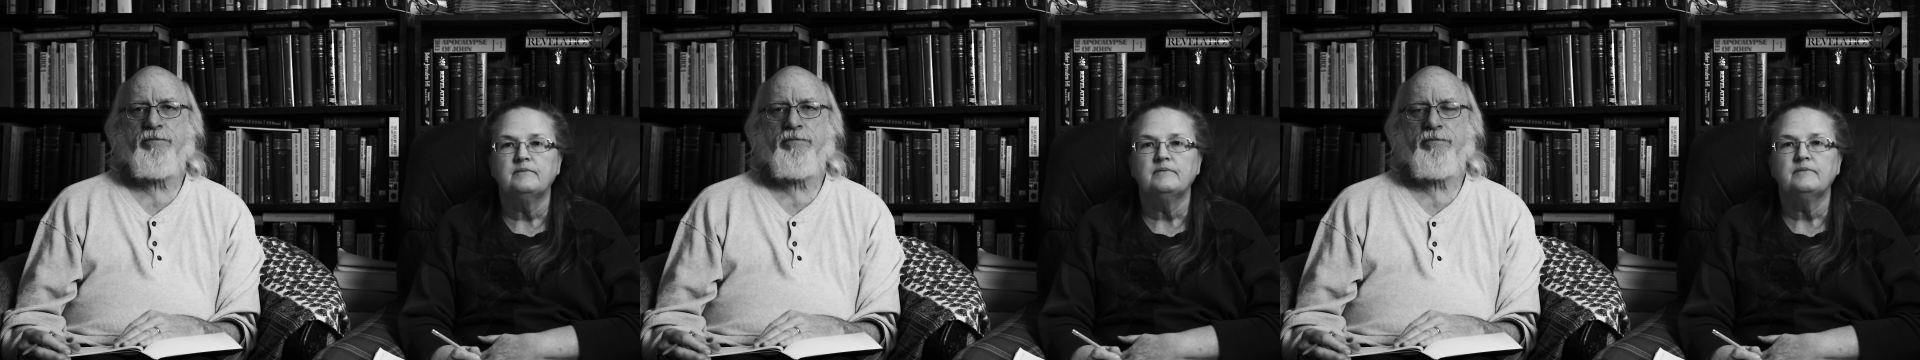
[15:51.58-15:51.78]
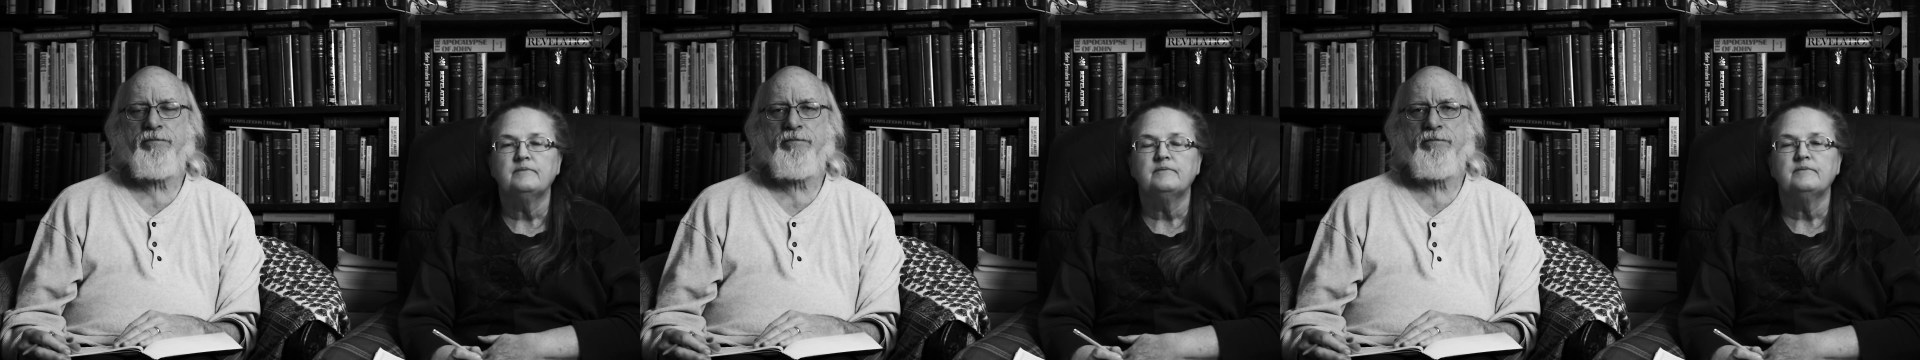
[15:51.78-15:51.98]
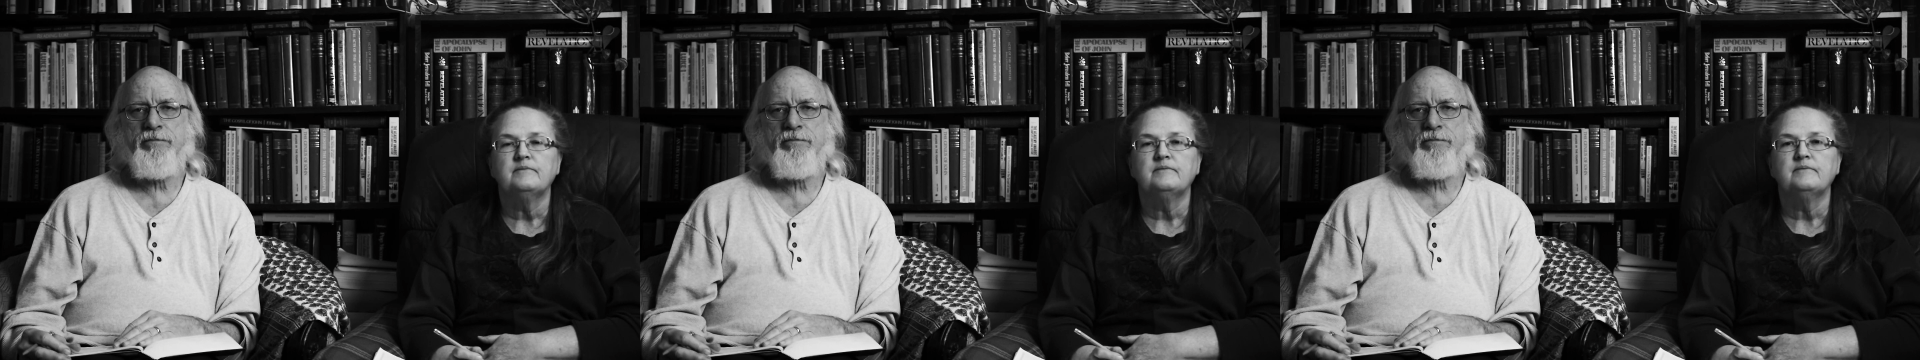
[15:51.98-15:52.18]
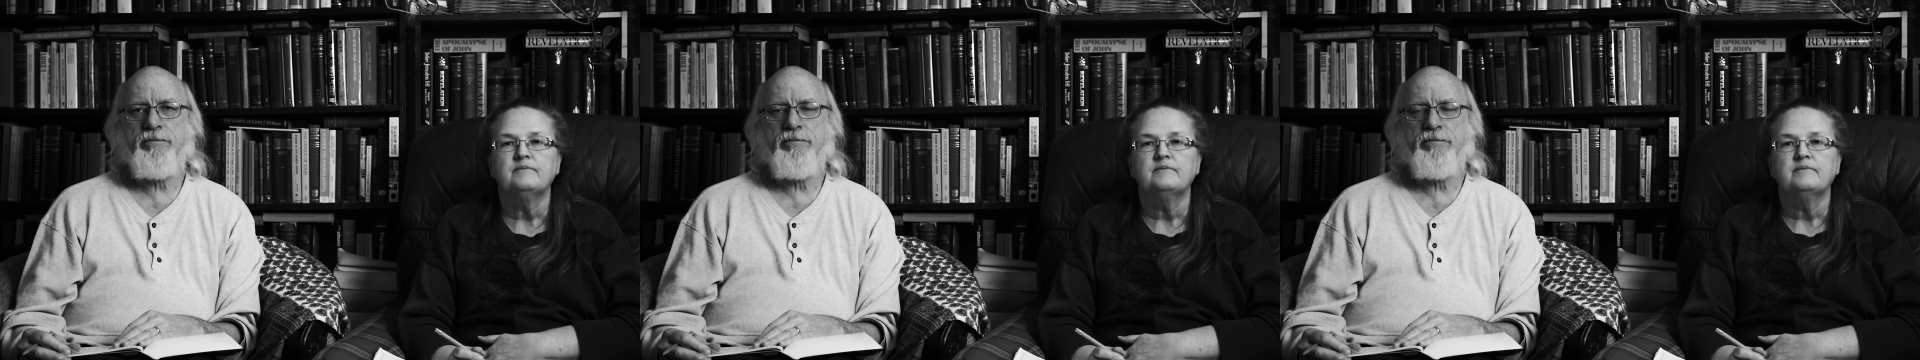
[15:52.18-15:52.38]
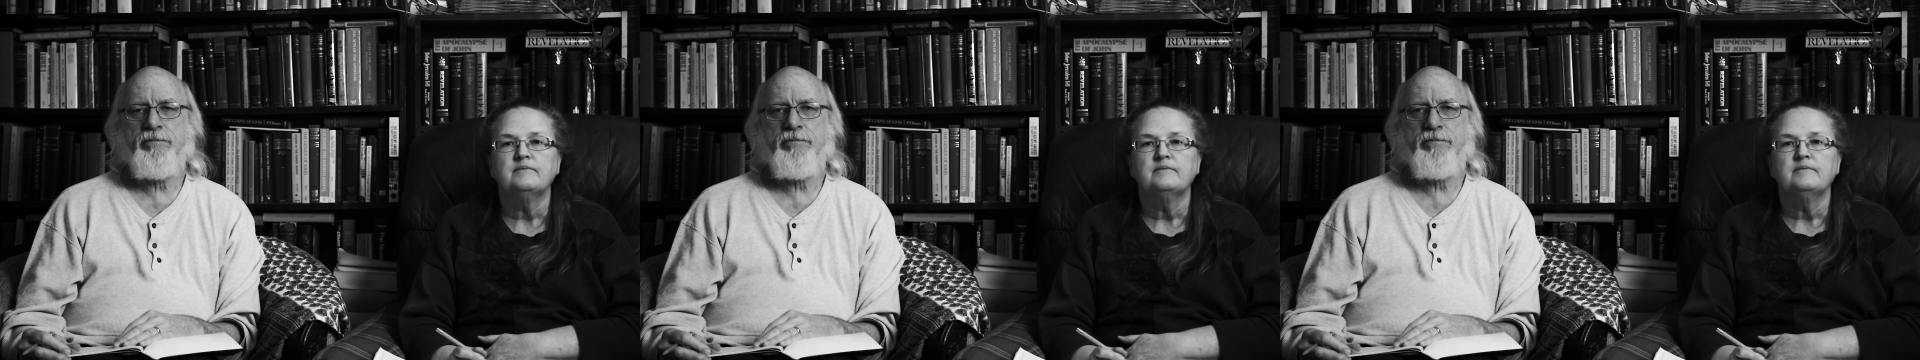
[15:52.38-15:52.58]

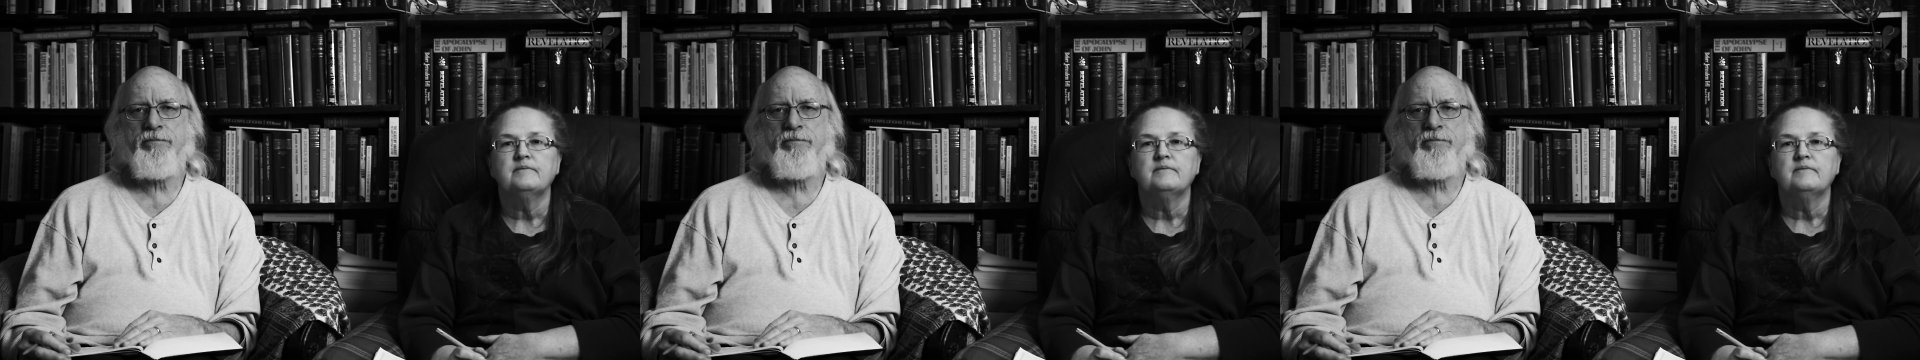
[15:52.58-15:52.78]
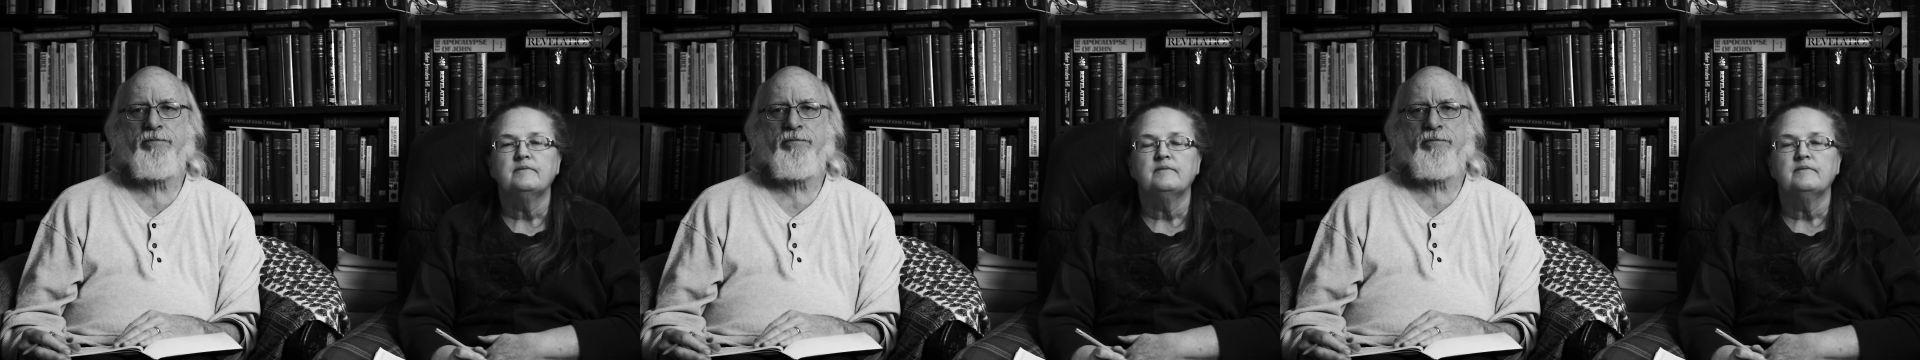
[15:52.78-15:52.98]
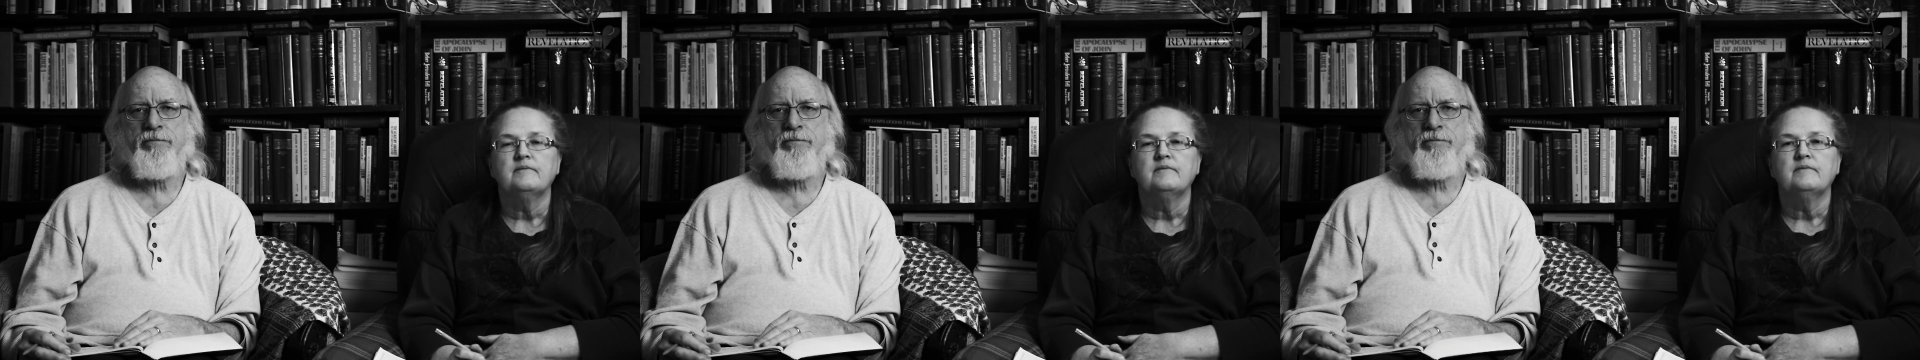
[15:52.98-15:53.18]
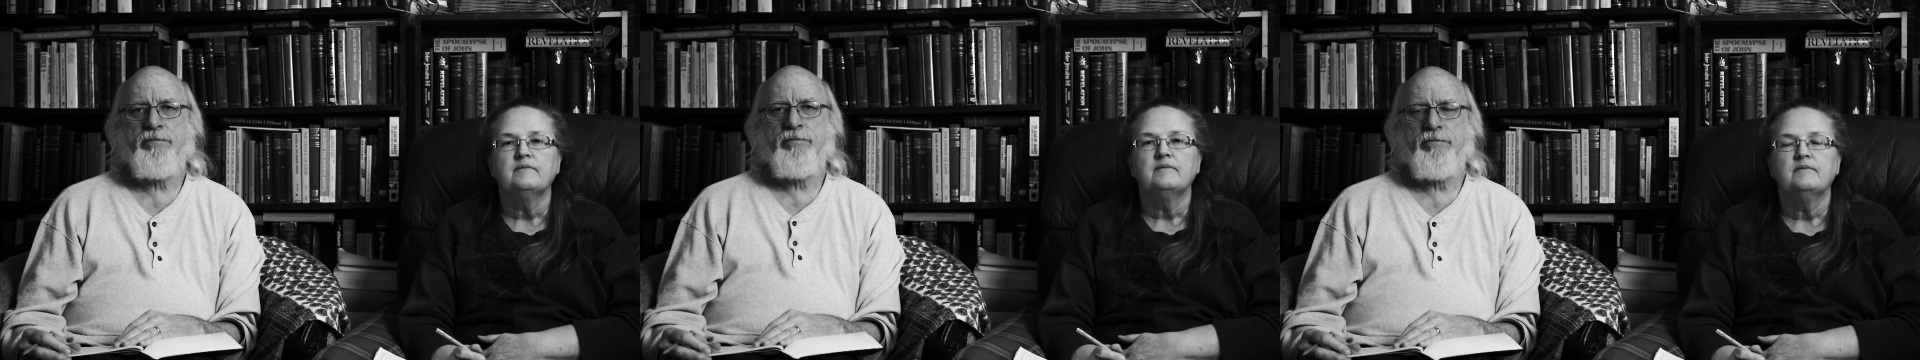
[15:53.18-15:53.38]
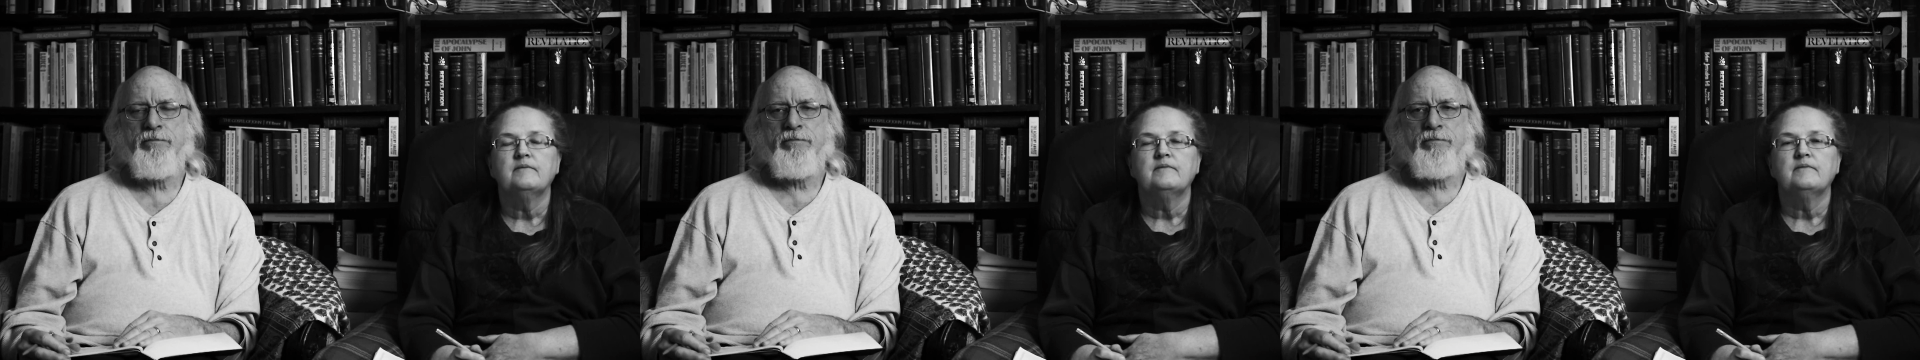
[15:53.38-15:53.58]

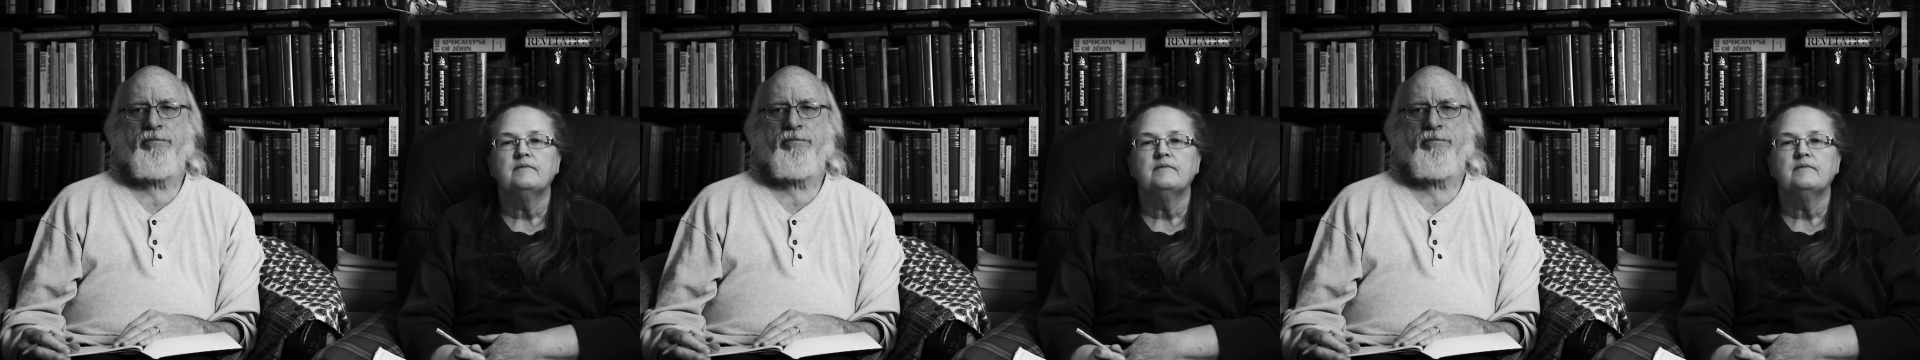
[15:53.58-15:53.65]
Nothing is said.